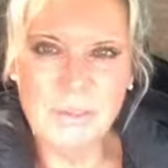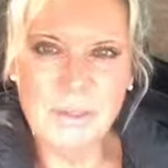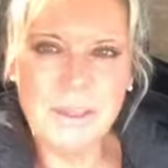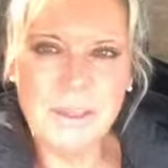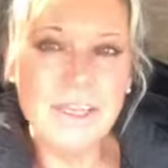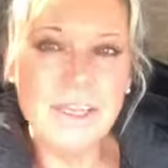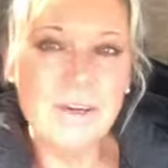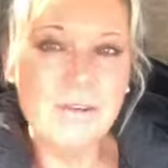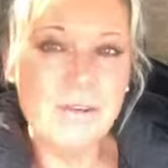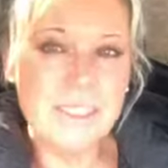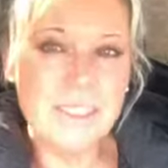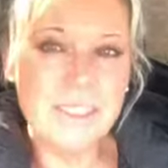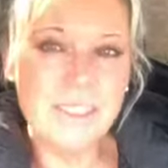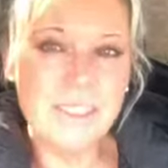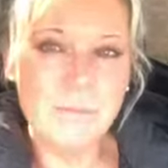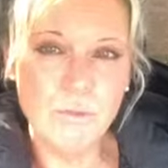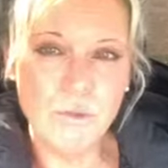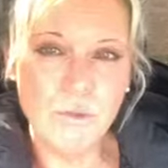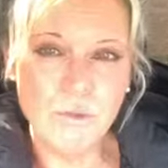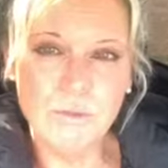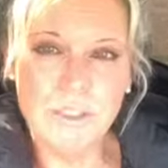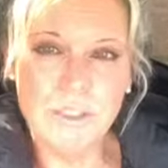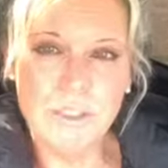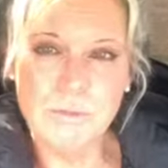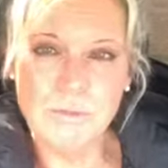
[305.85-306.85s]
But there is some
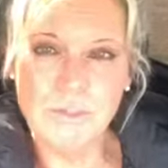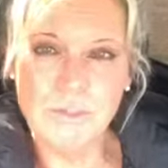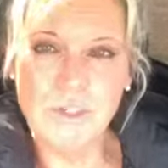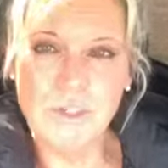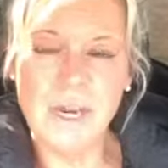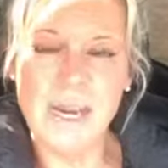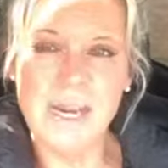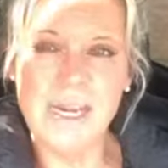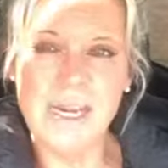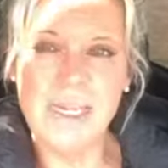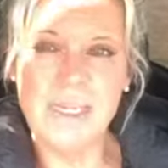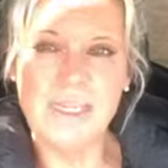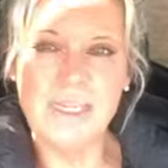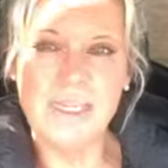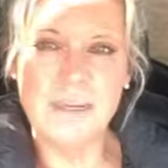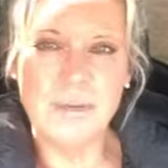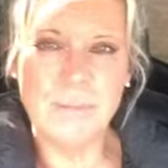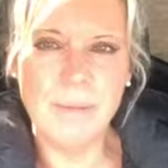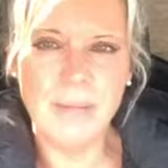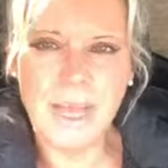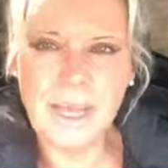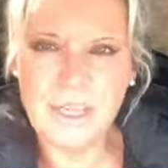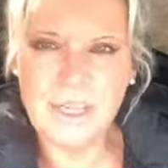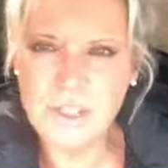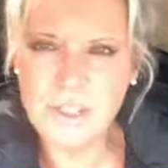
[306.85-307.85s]
awesome training there
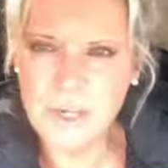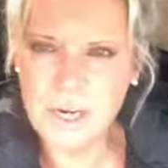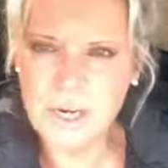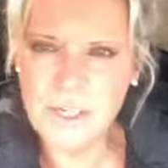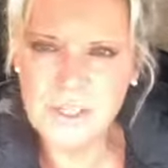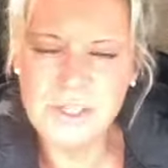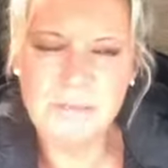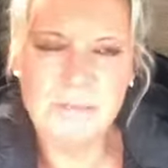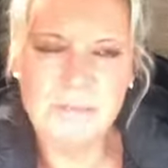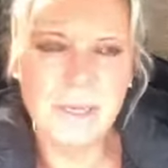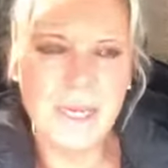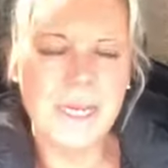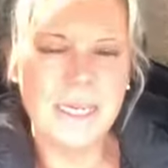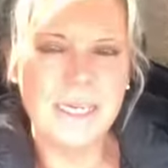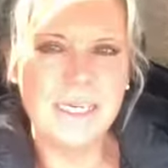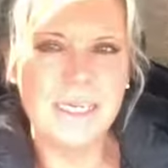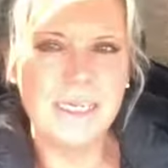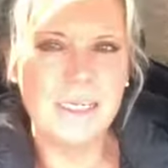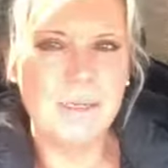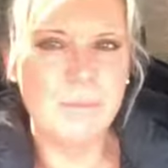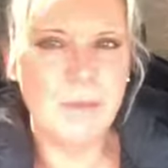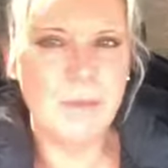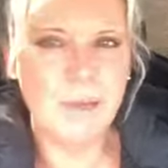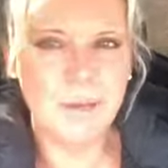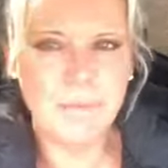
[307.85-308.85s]
about attraction
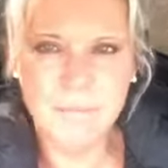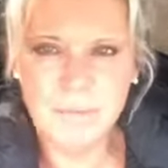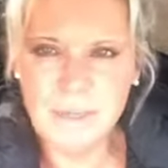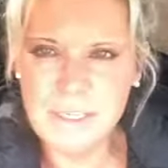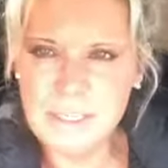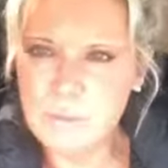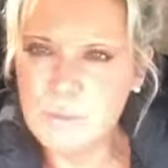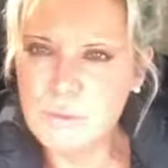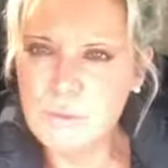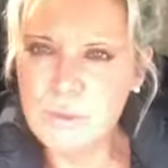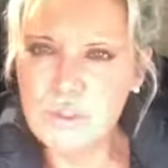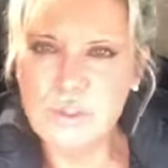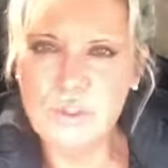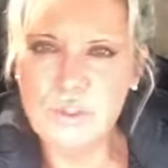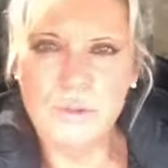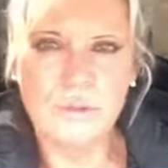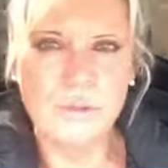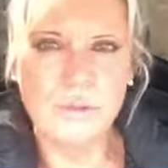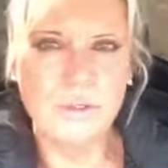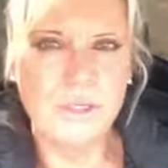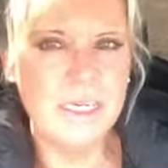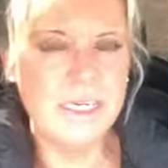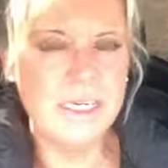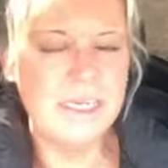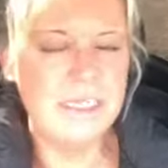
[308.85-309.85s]
marketing, about Facebook
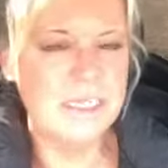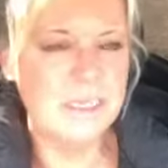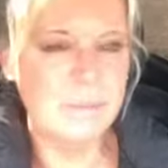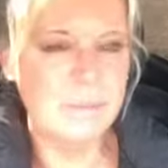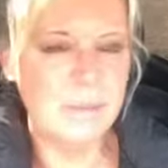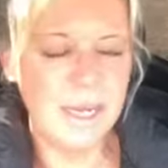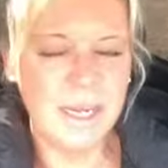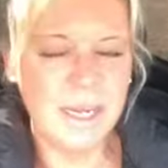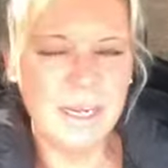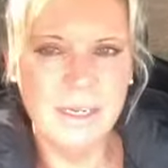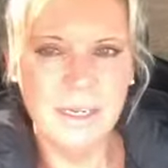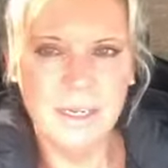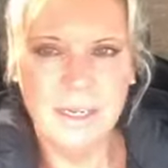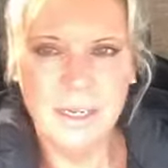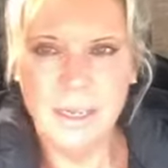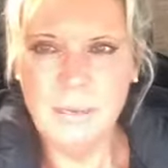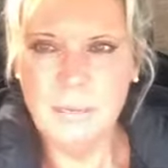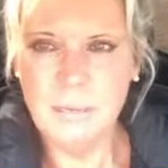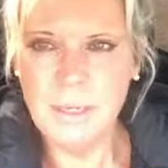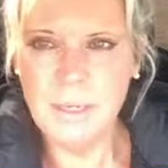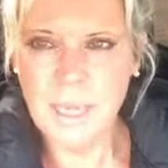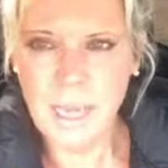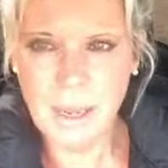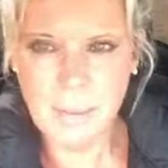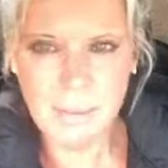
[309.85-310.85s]
stories, about
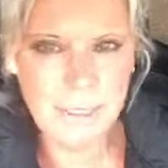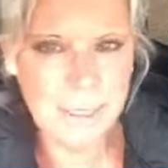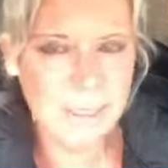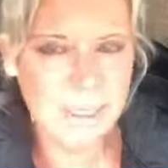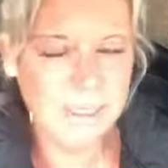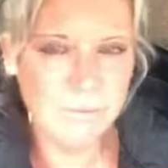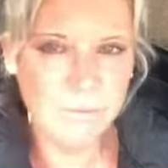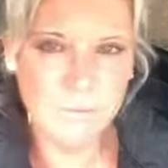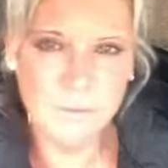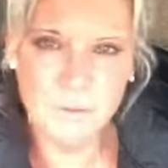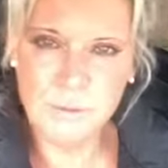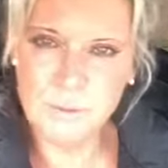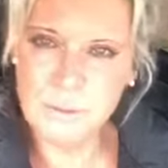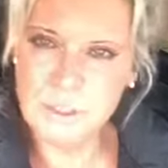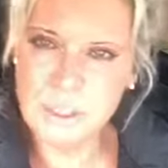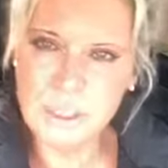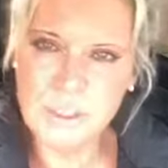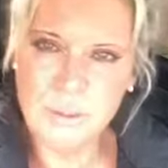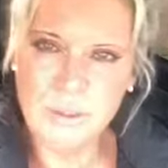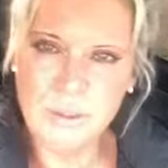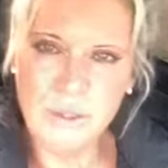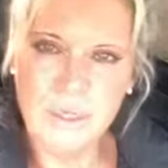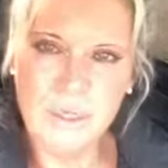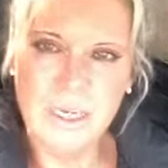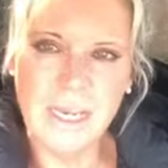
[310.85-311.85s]
becoming an
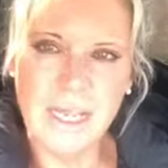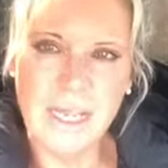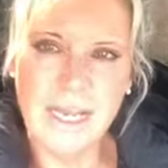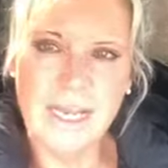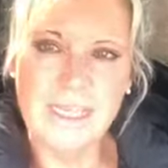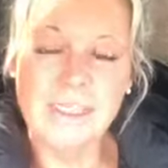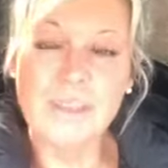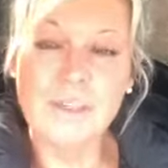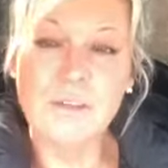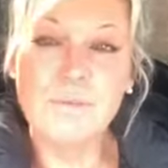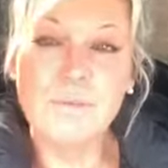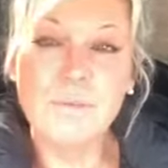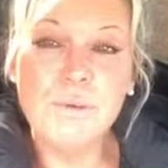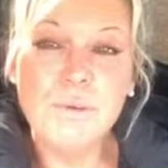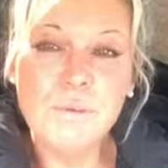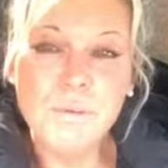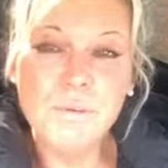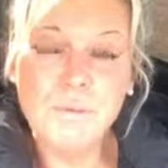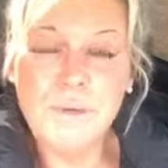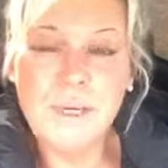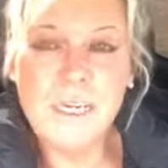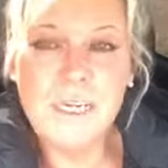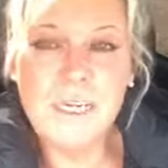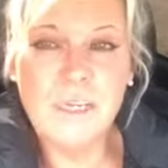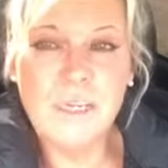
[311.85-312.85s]
influencer online. So feel
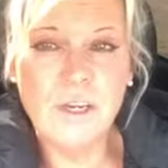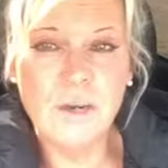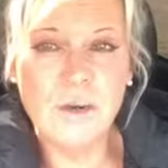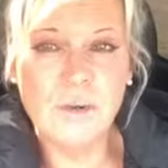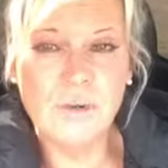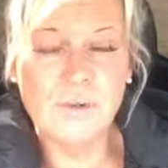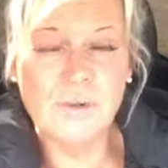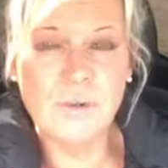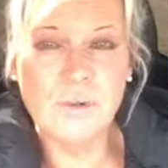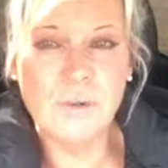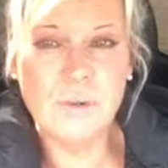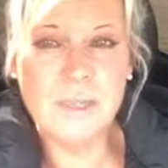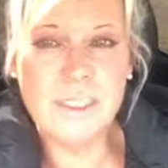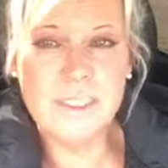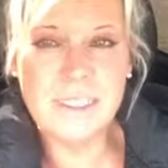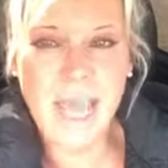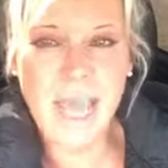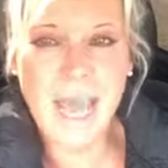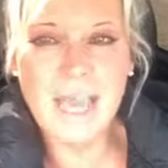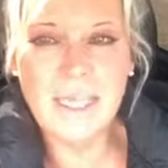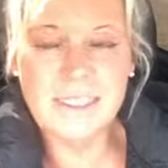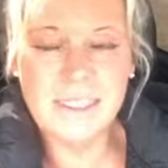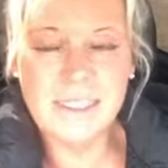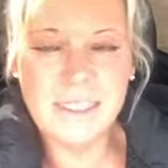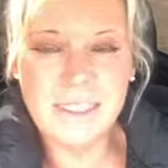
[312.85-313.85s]
free to go and request
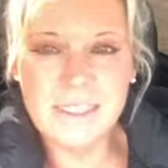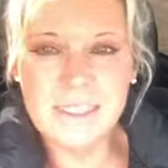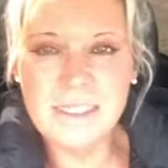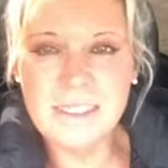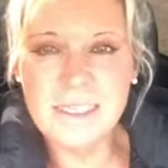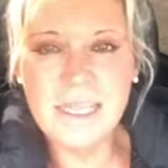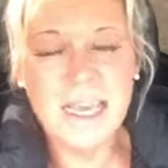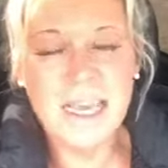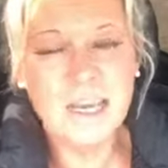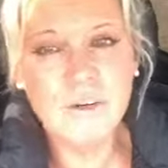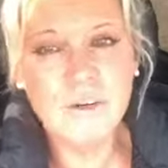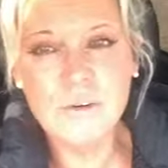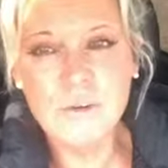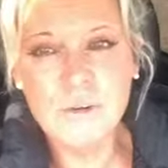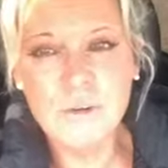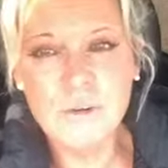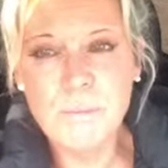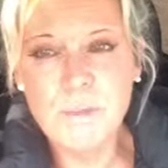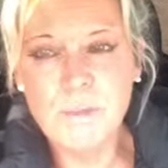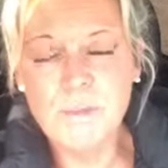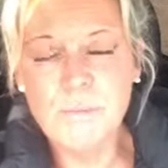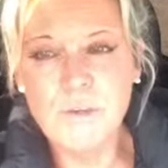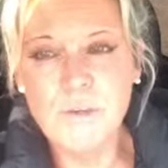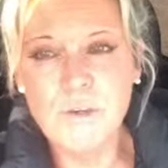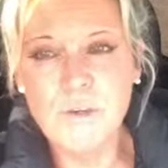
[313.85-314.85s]
access to that group
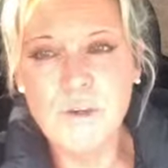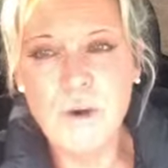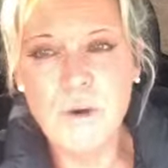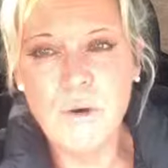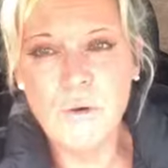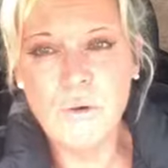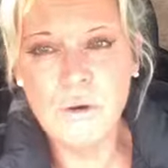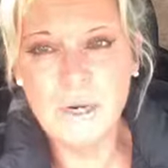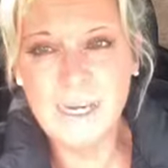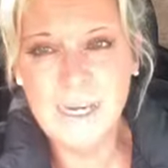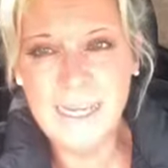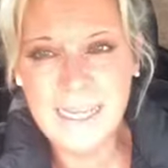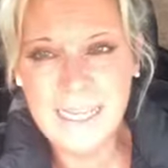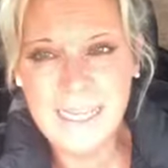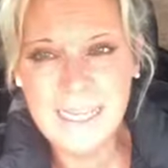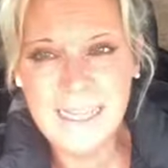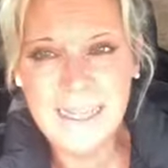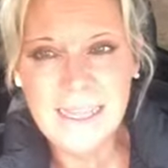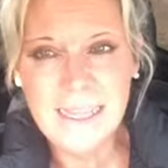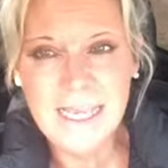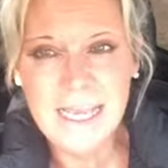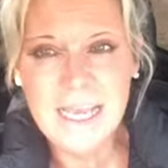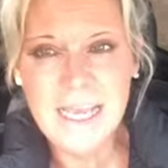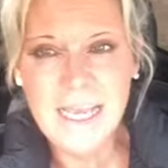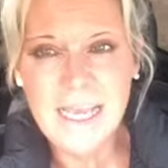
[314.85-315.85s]
if you're not already in
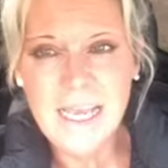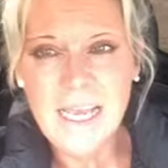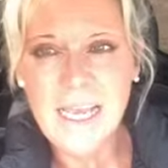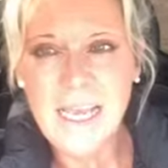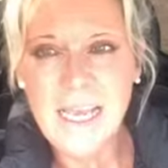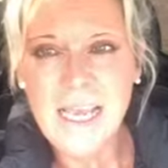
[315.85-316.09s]
there.